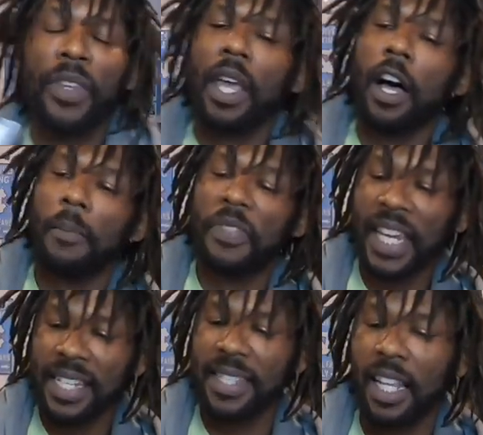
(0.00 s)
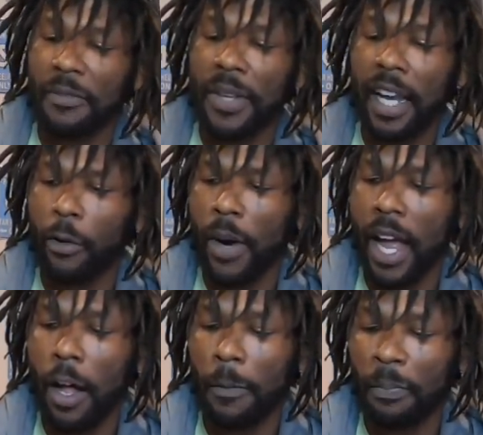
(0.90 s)
I think it's selling for like
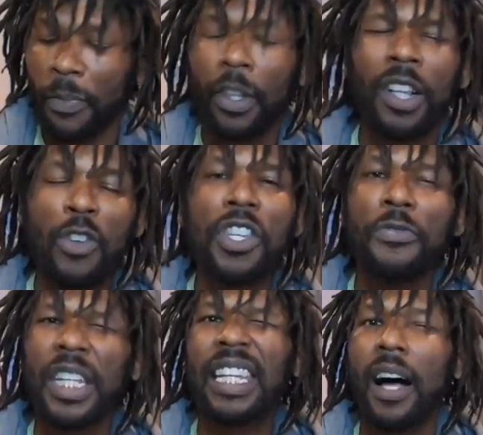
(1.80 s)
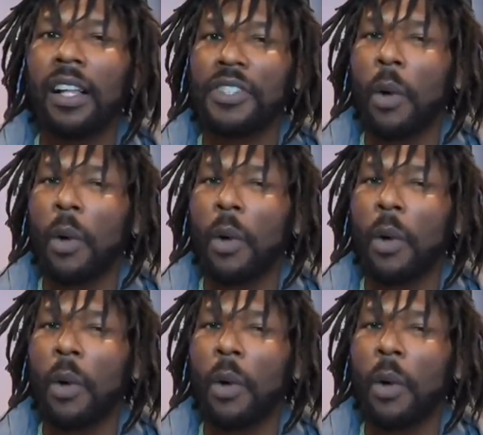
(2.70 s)
around close to $50.